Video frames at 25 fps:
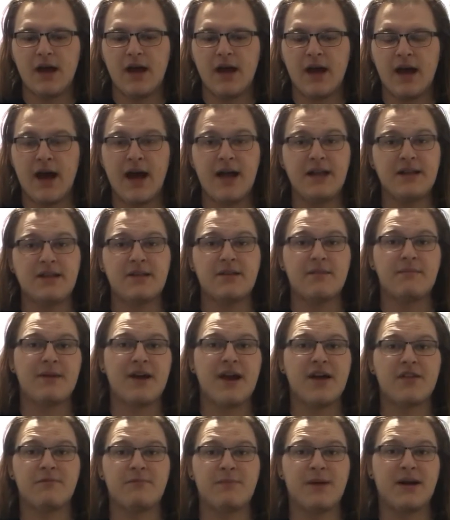I did the
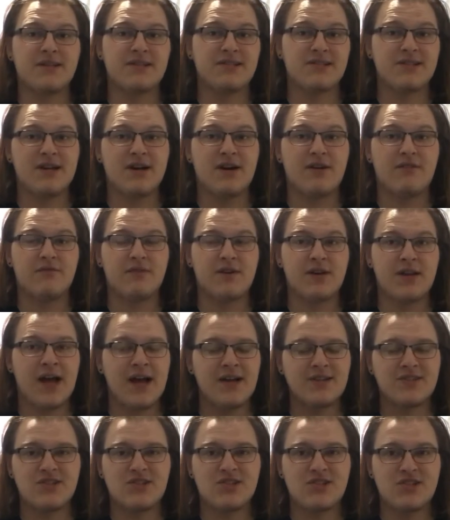math myself, and I
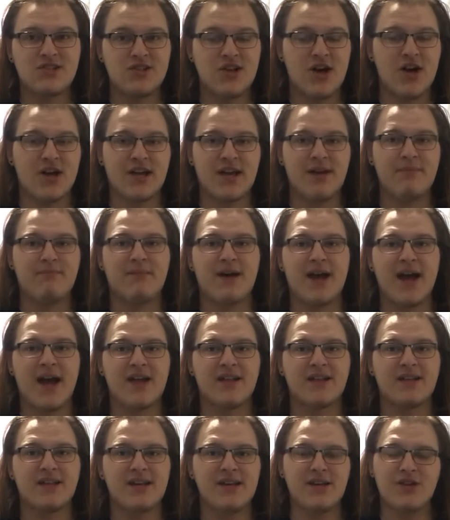suck at
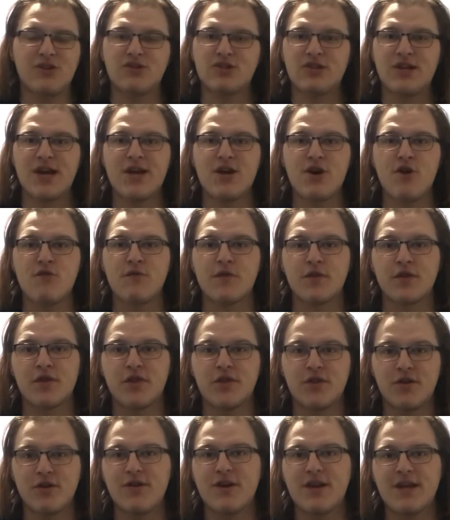math. It'll take over
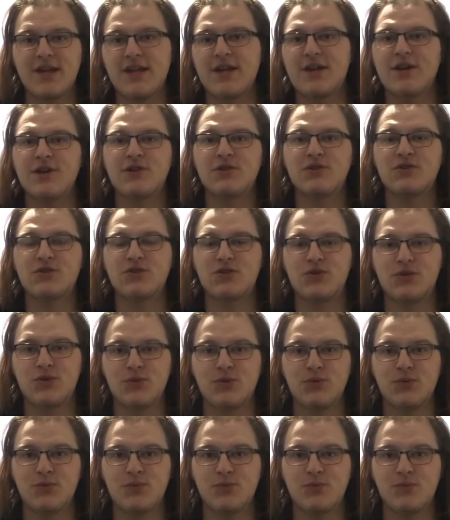30 years to